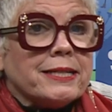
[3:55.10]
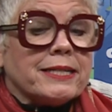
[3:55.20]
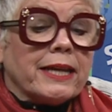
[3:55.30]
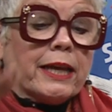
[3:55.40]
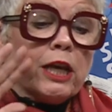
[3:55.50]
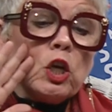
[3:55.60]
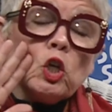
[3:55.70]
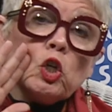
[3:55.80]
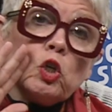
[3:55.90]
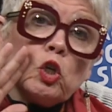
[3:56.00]
singing,
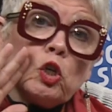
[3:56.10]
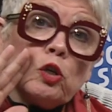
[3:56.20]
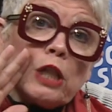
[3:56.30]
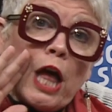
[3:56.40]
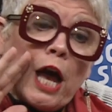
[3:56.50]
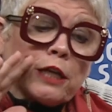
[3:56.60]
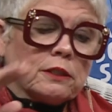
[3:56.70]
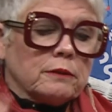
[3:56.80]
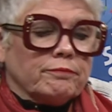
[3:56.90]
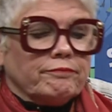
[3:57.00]
cuckoo clock.
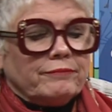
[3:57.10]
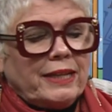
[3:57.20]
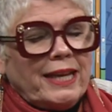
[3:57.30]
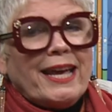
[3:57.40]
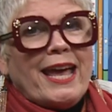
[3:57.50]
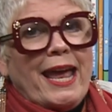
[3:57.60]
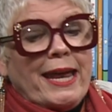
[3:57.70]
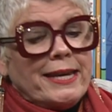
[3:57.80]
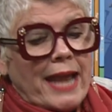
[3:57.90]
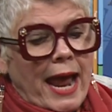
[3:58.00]

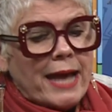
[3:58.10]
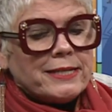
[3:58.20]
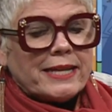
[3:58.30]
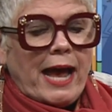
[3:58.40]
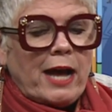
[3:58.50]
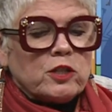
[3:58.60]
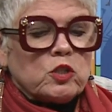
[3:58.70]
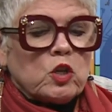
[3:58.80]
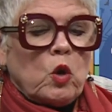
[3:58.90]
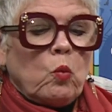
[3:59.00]
Nan's
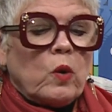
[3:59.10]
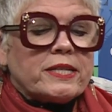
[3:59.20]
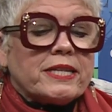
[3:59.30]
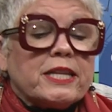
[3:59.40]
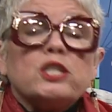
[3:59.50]
house was the